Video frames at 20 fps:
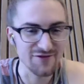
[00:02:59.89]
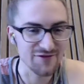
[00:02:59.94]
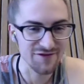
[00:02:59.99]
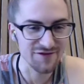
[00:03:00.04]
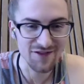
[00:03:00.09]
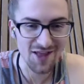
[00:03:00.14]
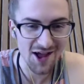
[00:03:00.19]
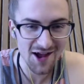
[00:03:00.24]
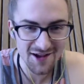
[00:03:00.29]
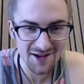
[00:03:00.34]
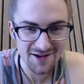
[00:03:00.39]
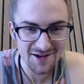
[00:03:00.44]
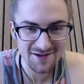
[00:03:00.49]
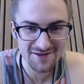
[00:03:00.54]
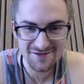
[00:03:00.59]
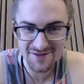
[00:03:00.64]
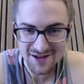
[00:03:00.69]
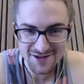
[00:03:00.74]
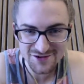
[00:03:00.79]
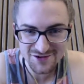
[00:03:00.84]
Fly?
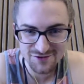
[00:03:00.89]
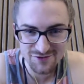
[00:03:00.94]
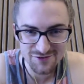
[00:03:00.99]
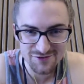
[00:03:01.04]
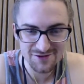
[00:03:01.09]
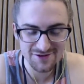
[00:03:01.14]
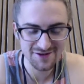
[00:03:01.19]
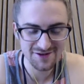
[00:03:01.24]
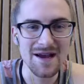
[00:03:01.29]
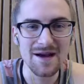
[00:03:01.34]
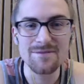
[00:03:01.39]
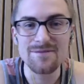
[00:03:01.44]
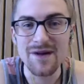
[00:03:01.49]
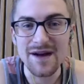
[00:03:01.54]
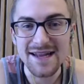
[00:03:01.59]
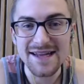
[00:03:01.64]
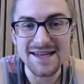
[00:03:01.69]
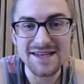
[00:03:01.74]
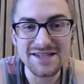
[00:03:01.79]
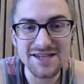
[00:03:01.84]
That's cool. But
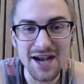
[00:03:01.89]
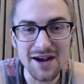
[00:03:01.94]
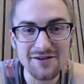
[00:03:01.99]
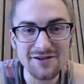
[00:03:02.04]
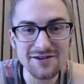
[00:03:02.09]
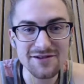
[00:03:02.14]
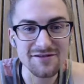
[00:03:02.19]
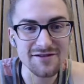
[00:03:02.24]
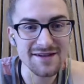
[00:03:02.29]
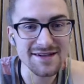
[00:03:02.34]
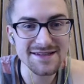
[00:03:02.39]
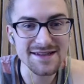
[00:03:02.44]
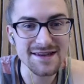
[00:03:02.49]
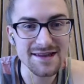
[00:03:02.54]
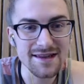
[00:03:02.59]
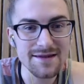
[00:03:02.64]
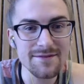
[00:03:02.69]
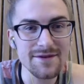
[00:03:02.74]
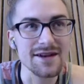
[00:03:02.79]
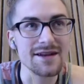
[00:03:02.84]
each character is
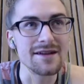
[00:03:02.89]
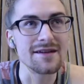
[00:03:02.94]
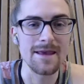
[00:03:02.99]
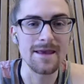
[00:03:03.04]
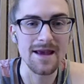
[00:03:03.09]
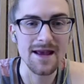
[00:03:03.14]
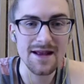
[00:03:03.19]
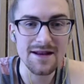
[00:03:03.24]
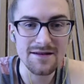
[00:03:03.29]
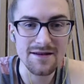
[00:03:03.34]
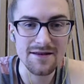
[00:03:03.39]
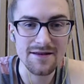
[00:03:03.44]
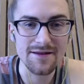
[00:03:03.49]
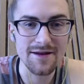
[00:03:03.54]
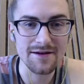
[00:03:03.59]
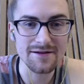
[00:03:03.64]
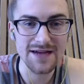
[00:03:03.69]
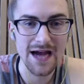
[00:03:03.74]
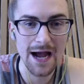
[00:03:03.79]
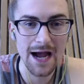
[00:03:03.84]
limited in
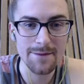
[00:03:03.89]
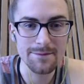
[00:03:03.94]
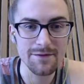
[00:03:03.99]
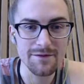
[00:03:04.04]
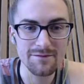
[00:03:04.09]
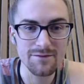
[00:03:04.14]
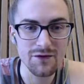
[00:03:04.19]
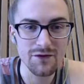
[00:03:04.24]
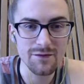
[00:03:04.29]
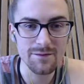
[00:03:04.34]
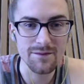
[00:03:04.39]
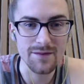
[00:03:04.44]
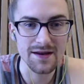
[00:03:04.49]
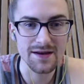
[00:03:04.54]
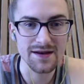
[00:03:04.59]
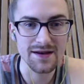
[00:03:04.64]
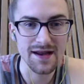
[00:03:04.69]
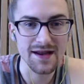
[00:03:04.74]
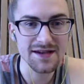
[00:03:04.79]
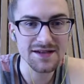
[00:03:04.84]
their type of
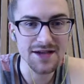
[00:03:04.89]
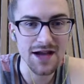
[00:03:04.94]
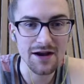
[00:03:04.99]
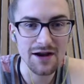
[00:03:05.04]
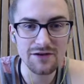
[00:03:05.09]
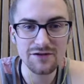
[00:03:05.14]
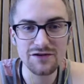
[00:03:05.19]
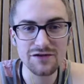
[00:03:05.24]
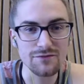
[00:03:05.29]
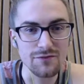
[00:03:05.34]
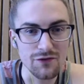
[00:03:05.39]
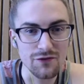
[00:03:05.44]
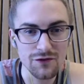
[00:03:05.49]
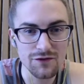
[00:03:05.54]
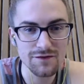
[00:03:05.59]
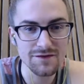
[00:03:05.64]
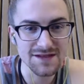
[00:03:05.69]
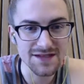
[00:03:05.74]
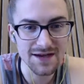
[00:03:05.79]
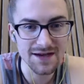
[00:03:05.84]
movement. Each character
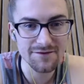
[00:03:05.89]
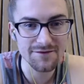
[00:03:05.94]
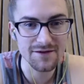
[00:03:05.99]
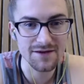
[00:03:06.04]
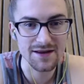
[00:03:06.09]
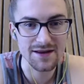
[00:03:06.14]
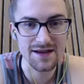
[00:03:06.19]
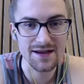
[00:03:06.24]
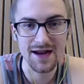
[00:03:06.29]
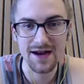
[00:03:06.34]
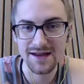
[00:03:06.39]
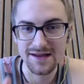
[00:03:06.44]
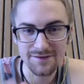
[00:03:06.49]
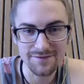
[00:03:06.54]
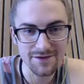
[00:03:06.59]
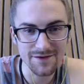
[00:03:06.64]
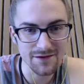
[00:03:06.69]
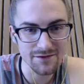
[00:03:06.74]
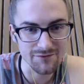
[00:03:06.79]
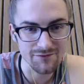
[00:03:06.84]
moves differently at a
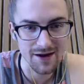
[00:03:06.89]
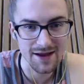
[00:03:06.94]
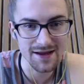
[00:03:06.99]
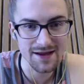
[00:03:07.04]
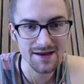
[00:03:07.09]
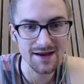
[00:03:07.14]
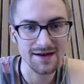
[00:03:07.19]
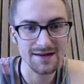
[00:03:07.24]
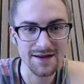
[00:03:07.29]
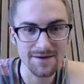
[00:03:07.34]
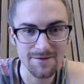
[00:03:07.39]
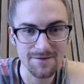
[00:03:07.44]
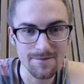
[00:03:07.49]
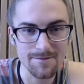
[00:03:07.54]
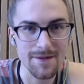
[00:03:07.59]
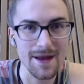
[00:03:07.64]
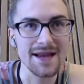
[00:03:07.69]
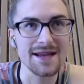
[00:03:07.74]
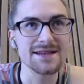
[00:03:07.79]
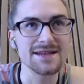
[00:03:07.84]
different rate, different
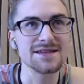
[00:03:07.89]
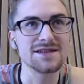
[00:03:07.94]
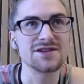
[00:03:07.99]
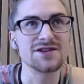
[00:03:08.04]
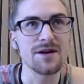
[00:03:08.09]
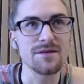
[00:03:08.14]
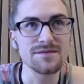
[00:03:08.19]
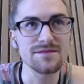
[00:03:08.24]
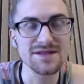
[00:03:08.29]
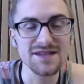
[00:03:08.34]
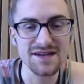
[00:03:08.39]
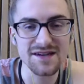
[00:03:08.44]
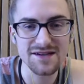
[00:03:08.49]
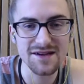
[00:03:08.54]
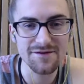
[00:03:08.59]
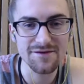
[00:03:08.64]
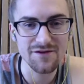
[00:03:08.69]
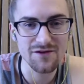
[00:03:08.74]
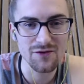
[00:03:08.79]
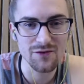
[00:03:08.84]
pace, jumps in a
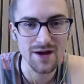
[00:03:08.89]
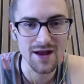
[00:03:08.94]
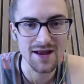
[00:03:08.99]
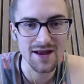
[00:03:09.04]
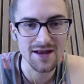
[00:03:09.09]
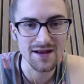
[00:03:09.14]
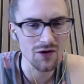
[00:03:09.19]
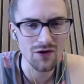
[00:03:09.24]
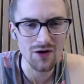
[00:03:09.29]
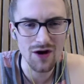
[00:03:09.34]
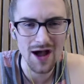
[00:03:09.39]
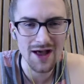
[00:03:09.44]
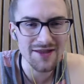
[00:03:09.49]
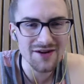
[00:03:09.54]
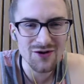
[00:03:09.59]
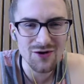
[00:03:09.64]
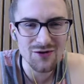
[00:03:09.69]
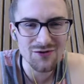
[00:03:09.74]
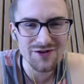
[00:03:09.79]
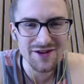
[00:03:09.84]
different way. I
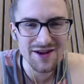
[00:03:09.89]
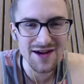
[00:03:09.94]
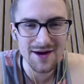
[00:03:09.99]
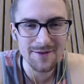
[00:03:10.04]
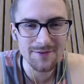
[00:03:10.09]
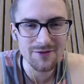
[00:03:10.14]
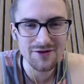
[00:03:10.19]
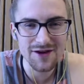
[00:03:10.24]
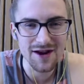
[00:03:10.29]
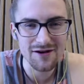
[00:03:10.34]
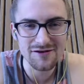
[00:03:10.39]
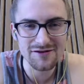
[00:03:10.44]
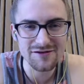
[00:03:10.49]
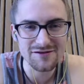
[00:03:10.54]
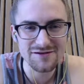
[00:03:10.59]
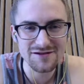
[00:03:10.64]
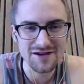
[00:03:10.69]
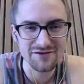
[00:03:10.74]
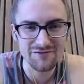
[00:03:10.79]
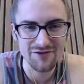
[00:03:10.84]
think only a couple
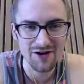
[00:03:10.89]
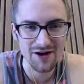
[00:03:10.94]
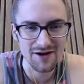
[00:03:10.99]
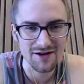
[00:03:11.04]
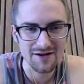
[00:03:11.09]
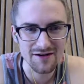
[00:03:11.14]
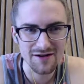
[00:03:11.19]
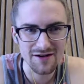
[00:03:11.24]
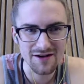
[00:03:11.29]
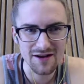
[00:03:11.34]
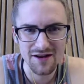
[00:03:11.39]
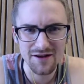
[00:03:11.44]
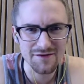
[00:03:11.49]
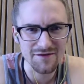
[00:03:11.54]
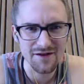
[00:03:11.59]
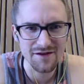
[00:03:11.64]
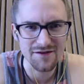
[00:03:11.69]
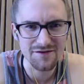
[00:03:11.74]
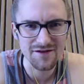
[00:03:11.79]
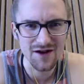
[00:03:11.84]
characters can run.
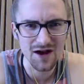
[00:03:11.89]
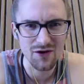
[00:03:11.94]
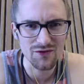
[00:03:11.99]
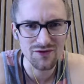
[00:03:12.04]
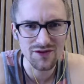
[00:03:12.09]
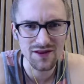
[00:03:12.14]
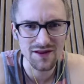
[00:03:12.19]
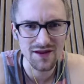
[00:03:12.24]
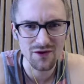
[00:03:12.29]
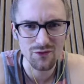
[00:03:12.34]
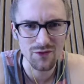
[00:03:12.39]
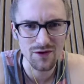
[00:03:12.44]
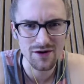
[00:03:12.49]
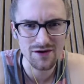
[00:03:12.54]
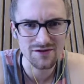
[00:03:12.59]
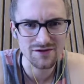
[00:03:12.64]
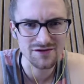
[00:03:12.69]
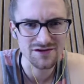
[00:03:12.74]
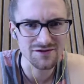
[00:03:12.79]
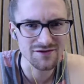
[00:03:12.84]
If not, only like 1
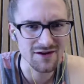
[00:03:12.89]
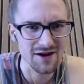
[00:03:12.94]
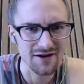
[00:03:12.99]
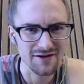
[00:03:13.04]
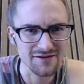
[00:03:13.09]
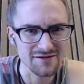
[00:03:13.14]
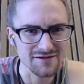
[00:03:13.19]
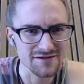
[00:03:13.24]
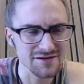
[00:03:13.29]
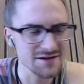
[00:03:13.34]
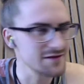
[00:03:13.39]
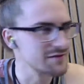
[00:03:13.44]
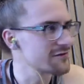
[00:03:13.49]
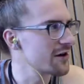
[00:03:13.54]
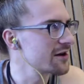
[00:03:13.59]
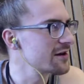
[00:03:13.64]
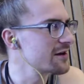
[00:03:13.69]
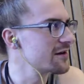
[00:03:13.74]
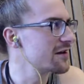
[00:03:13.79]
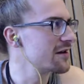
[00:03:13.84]
or 2 characters can
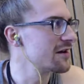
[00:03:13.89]
run.